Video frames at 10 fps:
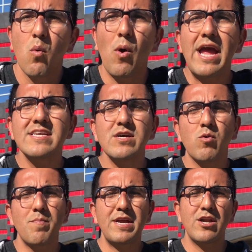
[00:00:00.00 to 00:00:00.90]
ways that
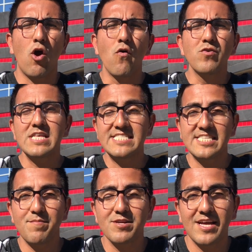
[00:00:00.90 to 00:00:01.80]
we're being overly
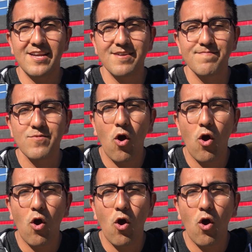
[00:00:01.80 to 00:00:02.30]
stimulated,